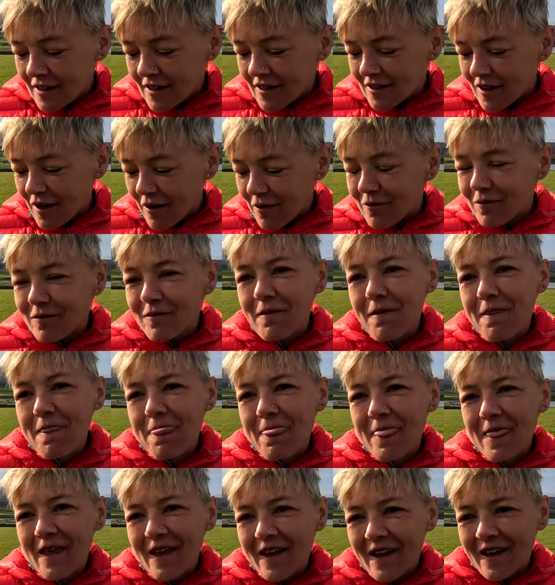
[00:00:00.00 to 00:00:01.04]
What did you come
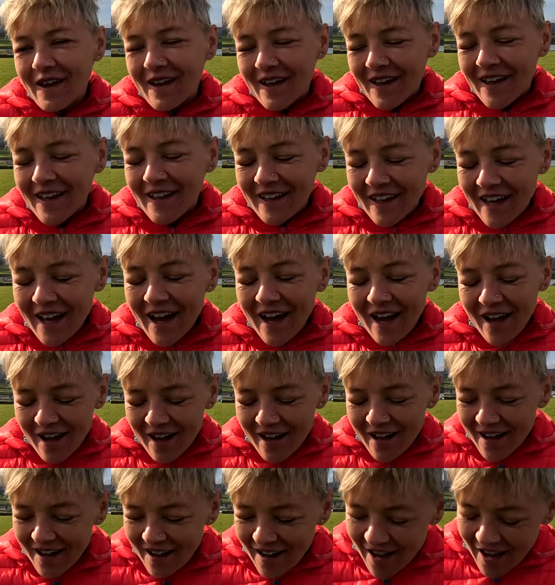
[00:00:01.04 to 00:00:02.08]
here to
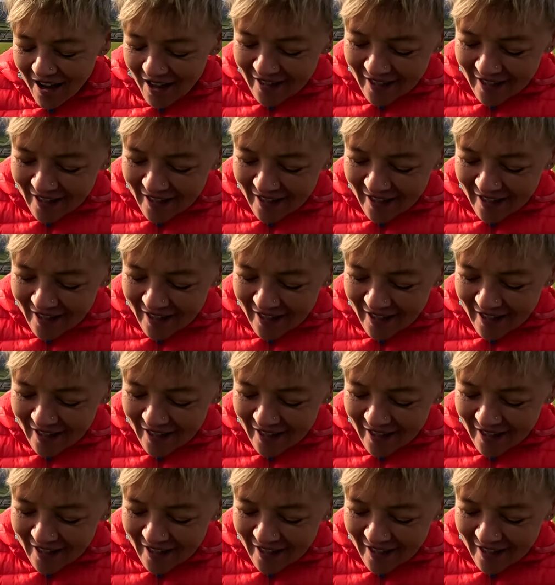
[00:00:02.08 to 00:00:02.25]
achieve?